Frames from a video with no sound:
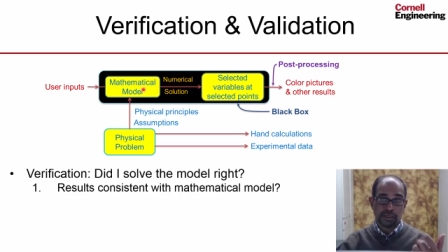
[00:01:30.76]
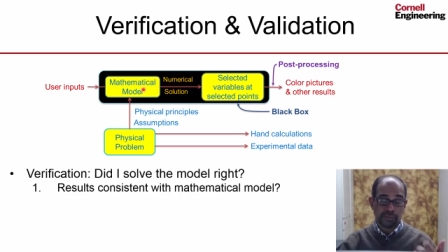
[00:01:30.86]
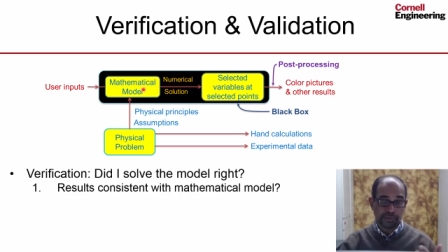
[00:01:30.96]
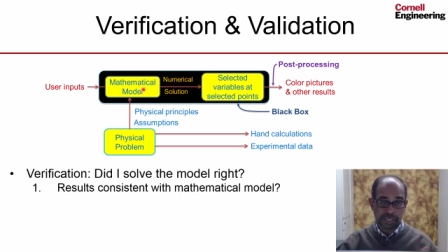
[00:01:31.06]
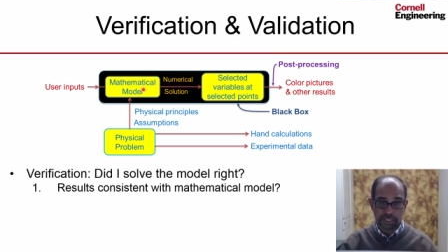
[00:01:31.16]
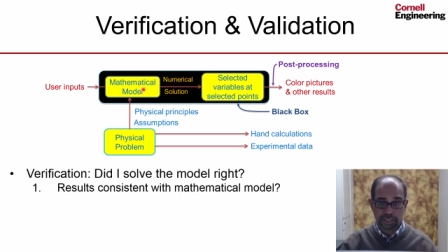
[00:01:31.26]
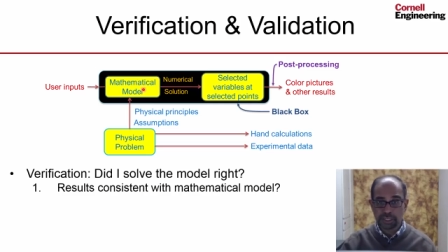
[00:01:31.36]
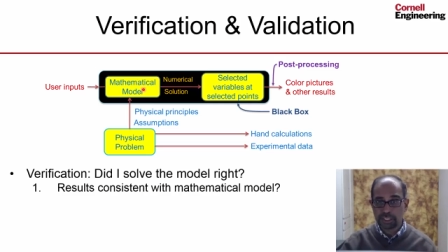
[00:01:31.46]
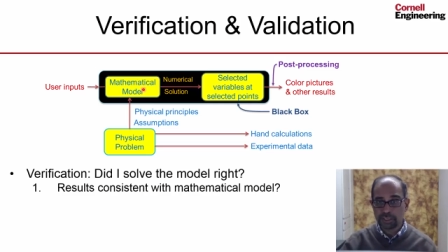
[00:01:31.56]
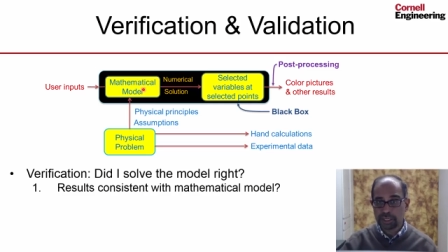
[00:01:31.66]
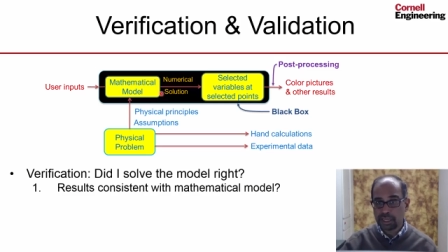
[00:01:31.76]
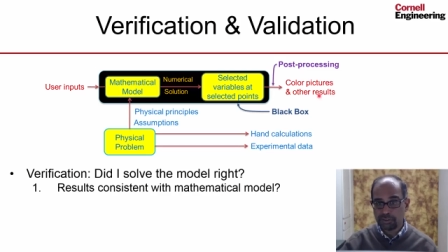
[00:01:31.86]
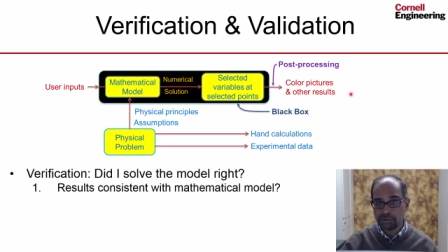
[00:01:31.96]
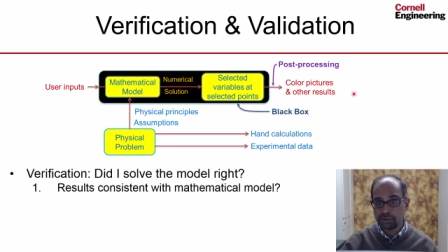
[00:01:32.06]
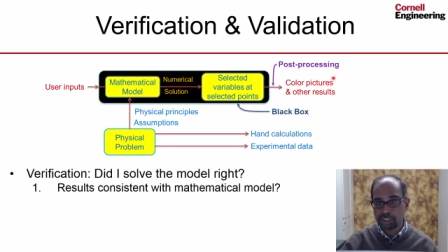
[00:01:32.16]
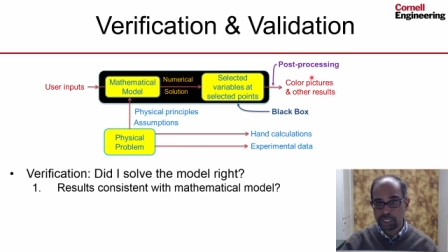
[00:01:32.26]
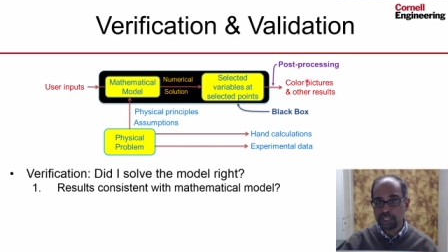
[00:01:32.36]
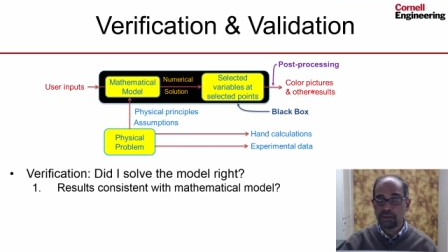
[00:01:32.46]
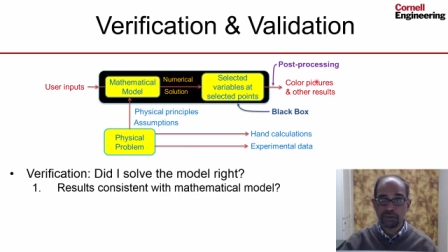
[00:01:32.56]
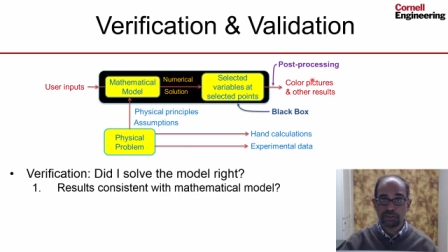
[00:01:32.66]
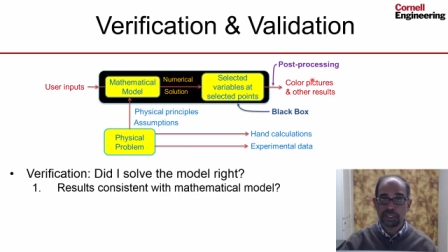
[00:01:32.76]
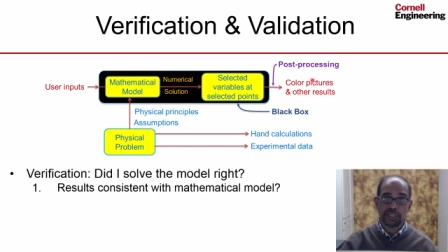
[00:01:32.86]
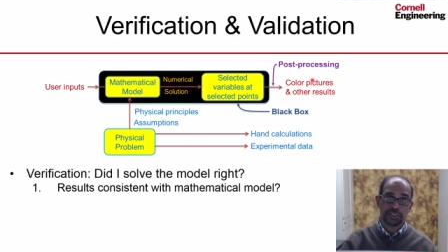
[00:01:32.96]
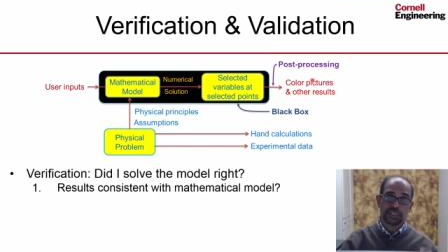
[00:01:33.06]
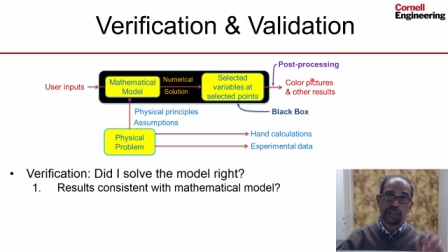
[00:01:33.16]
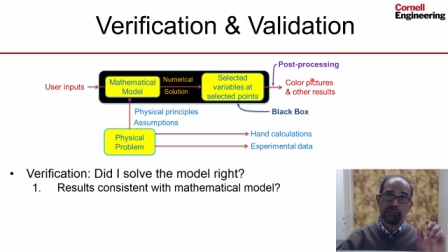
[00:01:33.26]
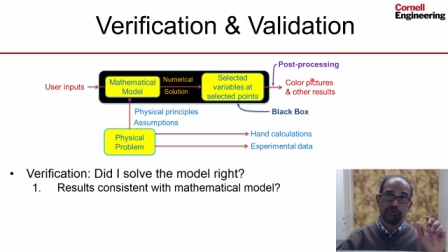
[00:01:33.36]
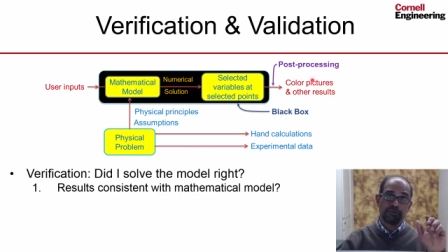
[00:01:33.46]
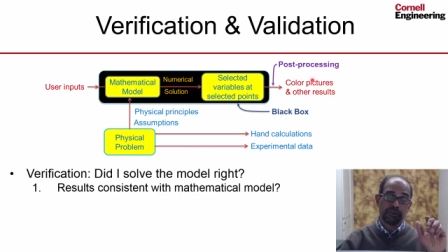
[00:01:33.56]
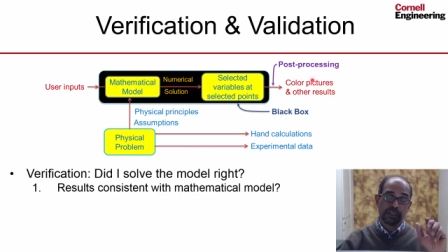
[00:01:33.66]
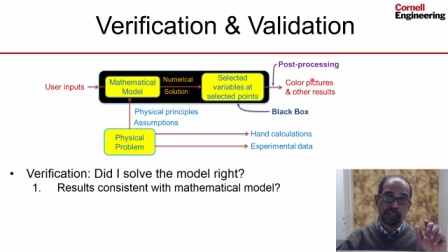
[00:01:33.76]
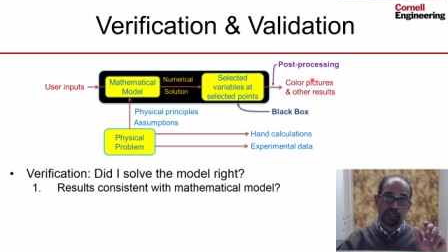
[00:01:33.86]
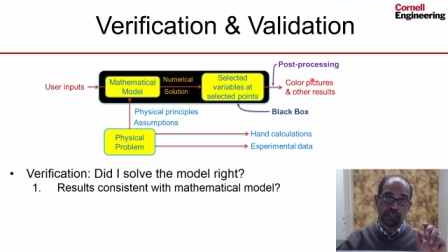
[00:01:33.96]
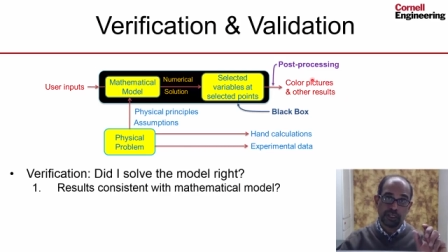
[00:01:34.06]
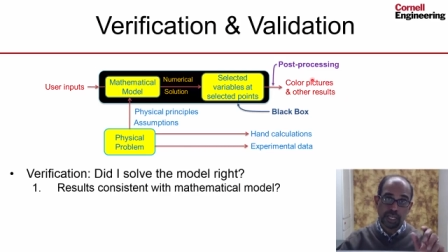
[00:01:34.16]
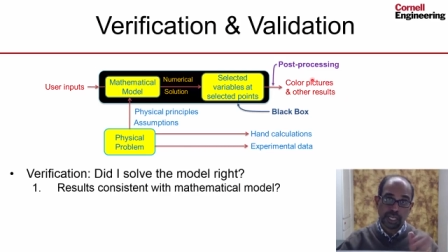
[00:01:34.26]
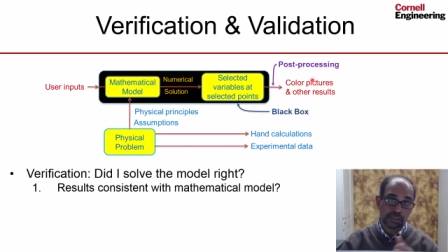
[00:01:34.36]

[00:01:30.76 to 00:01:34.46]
a structural case, so you check in your results if the